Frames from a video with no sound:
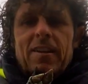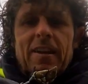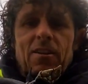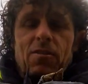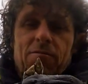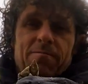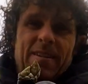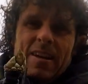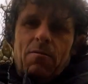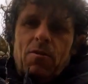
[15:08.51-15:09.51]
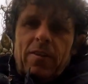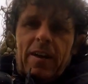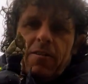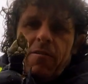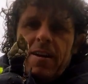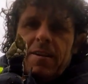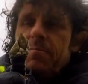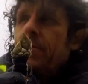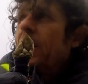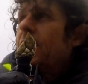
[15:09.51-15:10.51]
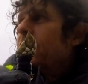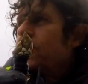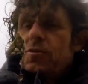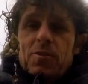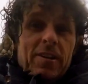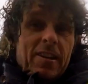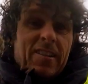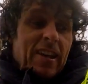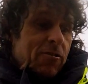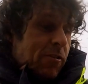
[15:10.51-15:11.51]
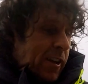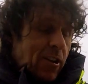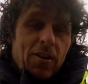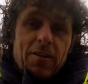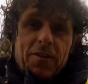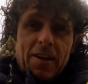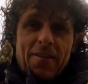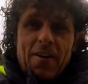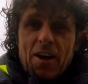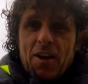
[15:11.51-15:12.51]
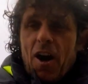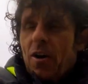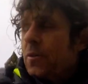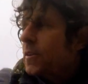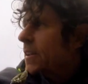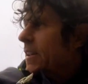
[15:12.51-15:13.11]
They don't look that great, but I can assure you they taste really good if you give it a go.